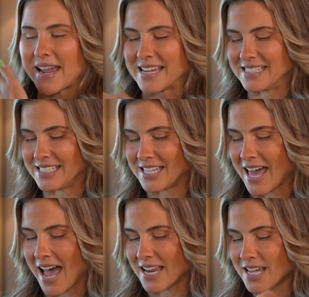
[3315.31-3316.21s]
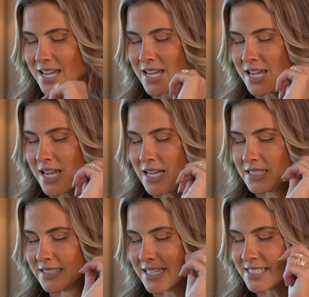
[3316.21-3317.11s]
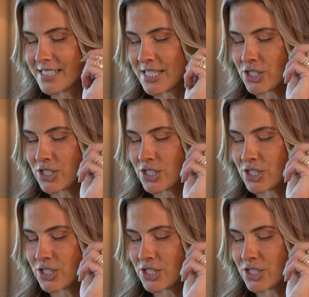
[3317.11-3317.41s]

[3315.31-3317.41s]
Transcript: back into that, does